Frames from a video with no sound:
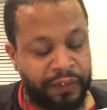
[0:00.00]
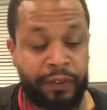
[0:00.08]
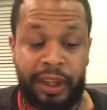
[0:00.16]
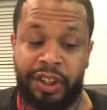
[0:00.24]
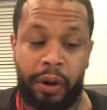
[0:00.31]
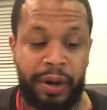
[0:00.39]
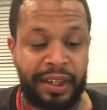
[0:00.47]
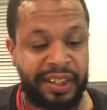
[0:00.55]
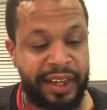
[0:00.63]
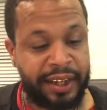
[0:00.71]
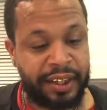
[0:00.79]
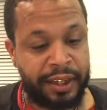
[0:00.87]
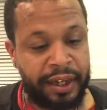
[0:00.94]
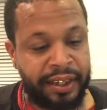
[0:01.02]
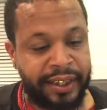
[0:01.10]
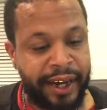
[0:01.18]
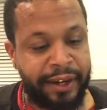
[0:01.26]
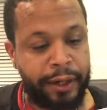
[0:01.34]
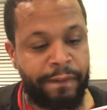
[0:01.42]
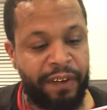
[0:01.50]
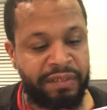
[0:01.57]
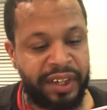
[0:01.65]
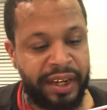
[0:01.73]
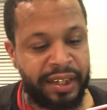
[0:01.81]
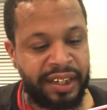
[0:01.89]
Let's start at 6. 2nd Ezra
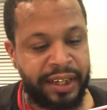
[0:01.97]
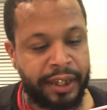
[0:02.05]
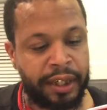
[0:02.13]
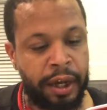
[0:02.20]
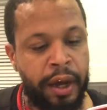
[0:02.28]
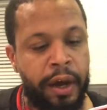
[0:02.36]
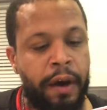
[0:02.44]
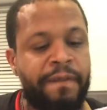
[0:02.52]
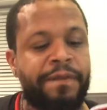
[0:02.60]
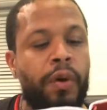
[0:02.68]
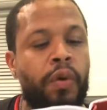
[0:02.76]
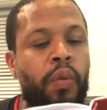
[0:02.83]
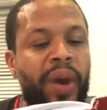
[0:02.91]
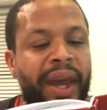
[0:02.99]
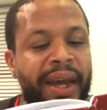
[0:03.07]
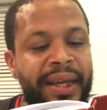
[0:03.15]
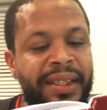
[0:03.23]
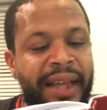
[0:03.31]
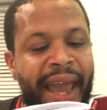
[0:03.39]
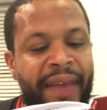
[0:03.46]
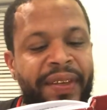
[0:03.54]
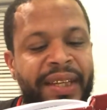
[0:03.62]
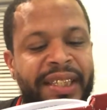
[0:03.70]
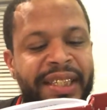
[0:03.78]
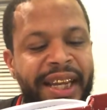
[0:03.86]
15 and 6. For wickedness hath
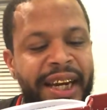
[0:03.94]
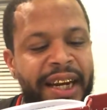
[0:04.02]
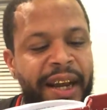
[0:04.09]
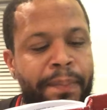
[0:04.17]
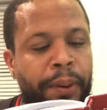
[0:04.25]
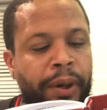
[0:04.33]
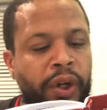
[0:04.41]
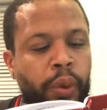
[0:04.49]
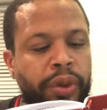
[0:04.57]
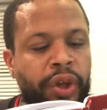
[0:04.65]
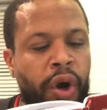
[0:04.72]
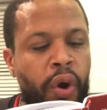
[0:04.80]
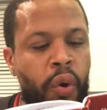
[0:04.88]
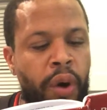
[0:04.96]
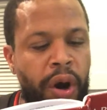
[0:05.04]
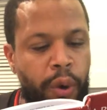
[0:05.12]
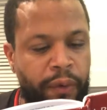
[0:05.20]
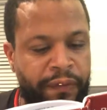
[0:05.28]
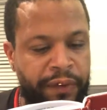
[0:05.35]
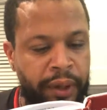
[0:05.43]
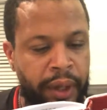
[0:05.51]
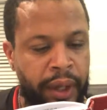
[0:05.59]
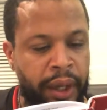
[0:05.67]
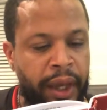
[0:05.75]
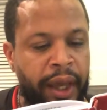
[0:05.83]
exceedingly polluted the whole earth,
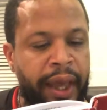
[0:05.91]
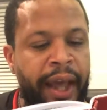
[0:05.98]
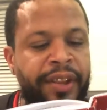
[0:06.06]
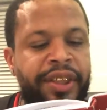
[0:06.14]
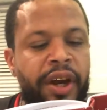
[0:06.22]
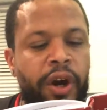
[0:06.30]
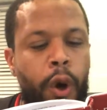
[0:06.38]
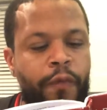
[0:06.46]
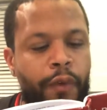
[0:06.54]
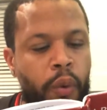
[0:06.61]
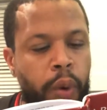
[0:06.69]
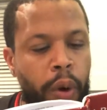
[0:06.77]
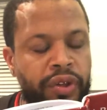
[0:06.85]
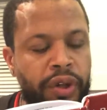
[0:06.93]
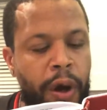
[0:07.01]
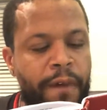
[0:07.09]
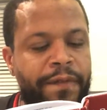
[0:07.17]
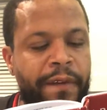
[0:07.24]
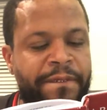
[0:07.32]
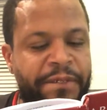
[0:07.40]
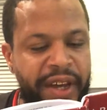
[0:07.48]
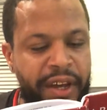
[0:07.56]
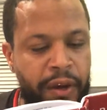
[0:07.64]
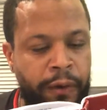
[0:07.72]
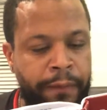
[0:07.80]
and their hurtful works are
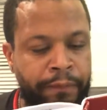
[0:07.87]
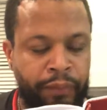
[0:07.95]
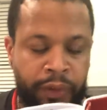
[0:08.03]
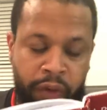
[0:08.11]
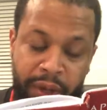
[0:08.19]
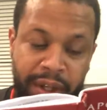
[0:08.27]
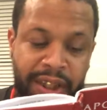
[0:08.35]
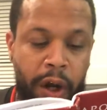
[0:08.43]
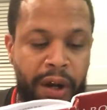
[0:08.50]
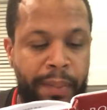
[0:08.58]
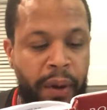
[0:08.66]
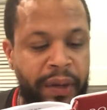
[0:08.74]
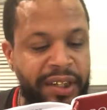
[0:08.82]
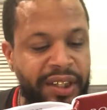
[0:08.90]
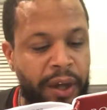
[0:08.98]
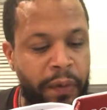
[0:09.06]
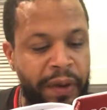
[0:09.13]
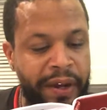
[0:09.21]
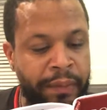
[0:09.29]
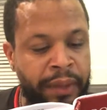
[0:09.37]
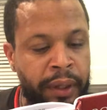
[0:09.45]
fulfilled. Really talking about Esau, Edom.